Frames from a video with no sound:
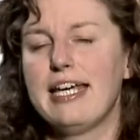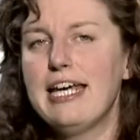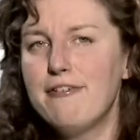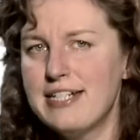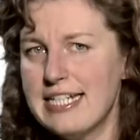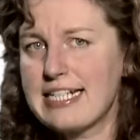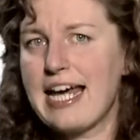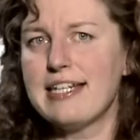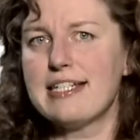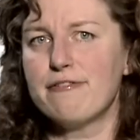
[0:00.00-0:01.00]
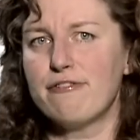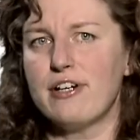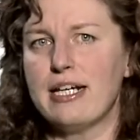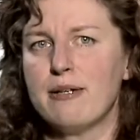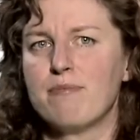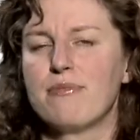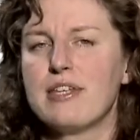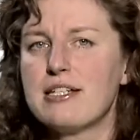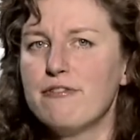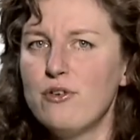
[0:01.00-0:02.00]
If it is cancer-free,
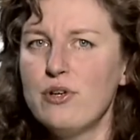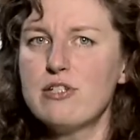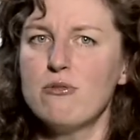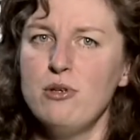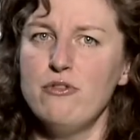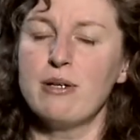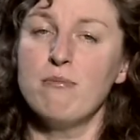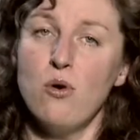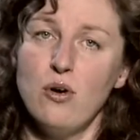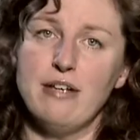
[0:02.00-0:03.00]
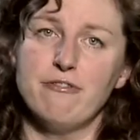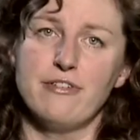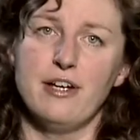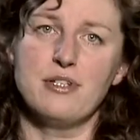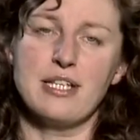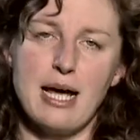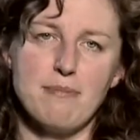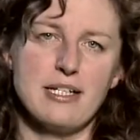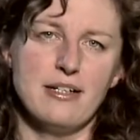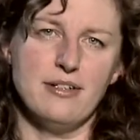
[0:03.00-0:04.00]
this avoids removing more lymph nodes than
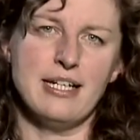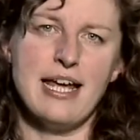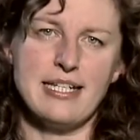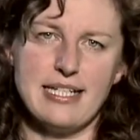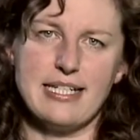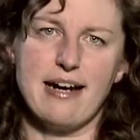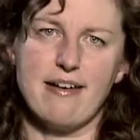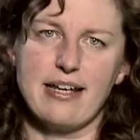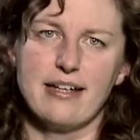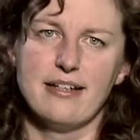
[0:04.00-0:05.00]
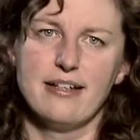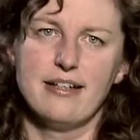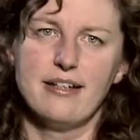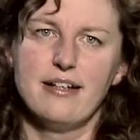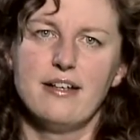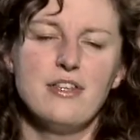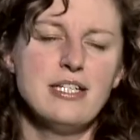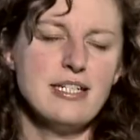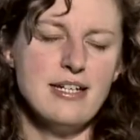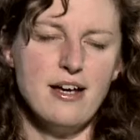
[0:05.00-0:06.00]
absolutely necessary.
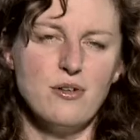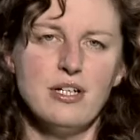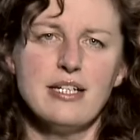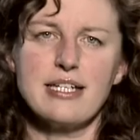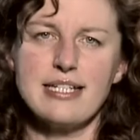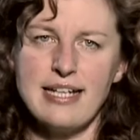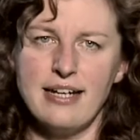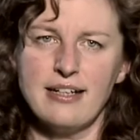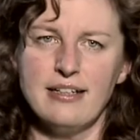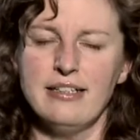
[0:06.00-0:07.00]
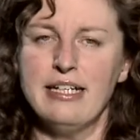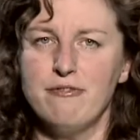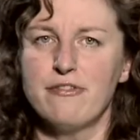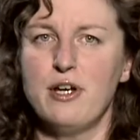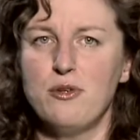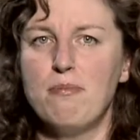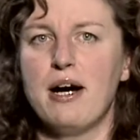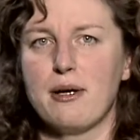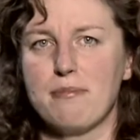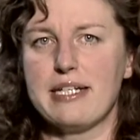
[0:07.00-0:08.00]
This is known as a sentinel lymph node
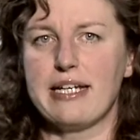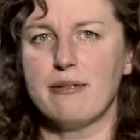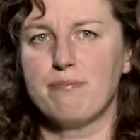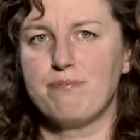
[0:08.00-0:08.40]
biopsy.